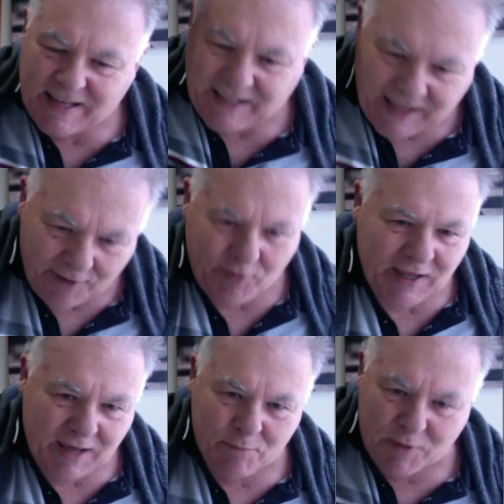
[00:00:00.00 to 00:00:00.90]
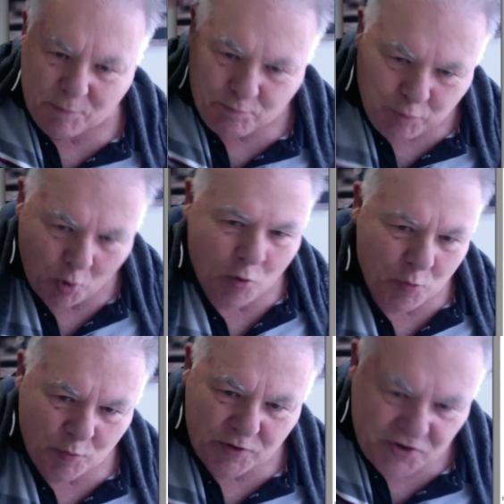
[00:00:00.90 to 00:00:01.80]
giving him the
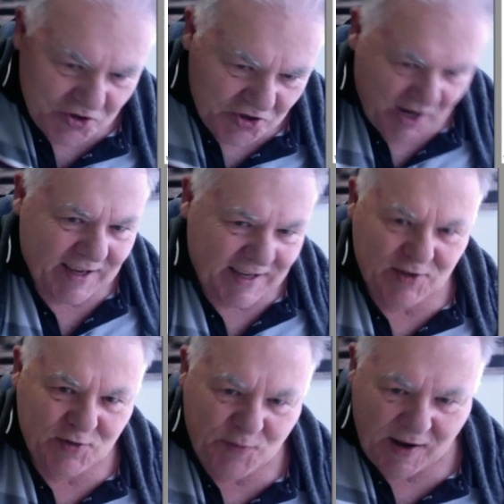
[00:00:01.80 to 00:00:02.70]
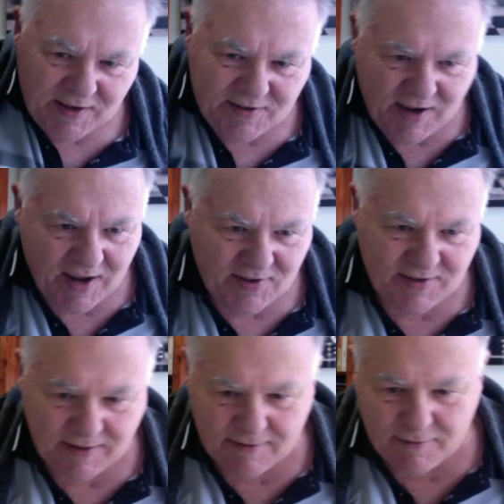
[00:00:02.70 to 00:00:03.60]
pawn with check is
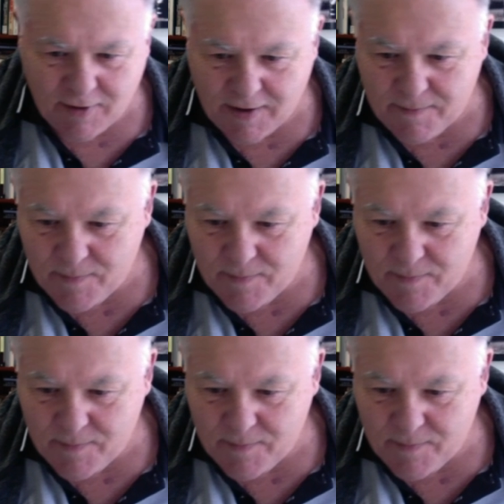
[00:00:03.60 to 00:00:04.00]
fantastic, right?